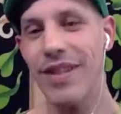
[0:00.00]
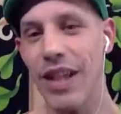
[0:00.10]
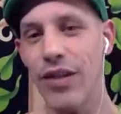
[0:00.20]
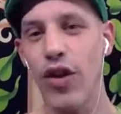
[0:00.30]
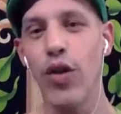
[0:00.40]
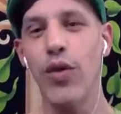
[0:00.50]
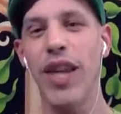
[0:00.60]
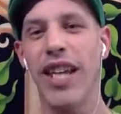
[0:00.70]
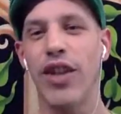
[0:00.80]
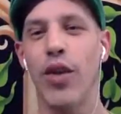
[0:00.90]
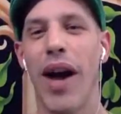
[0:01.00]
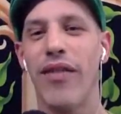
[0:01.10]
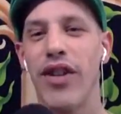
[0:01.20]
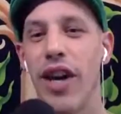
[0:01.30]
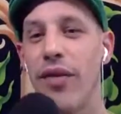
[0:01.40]
So you think you have
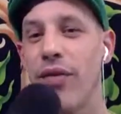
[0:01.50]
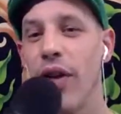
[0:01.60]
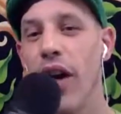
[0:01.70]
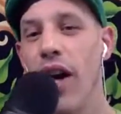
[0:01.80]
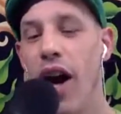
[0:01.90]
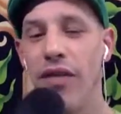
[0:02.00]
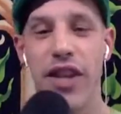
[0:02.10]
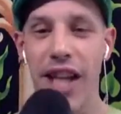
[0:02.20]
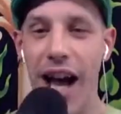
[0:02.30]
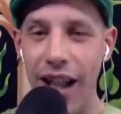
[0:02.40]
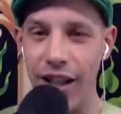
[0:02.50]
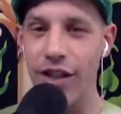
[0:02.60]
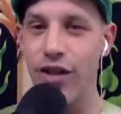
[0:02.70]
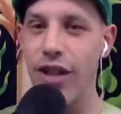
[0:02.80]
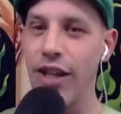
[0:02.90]
enough of the
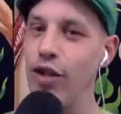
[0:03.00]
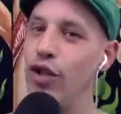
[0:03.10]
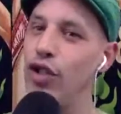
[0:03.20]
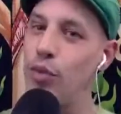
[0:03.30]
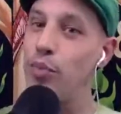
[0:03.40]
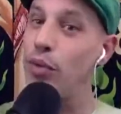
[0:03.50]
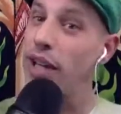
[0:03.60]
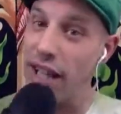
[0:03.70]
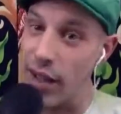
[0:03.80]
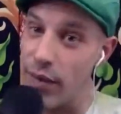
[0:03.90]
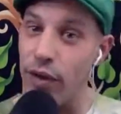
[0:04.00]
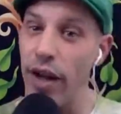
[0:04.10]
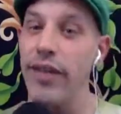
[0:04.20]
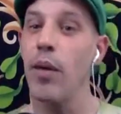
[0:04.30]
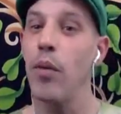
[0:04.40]
knowledge that you could just bring like a
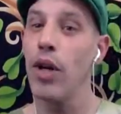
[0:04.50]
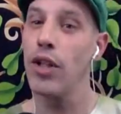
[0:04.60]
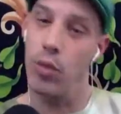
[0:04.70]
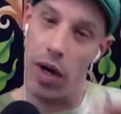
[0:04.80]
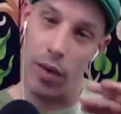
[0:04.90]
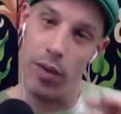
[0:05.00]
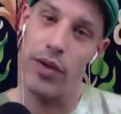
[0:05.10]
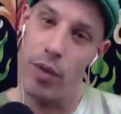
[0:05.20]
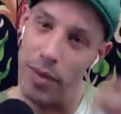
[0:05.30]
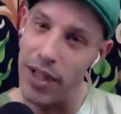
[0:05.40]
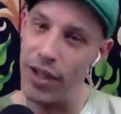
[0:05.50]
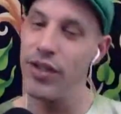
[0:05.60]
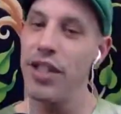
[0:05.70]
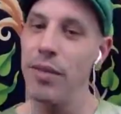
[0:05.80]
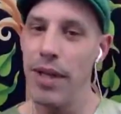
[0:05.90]
friend that works well with you and be a good
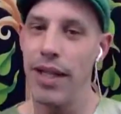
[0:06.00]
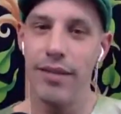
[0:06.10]
teammate?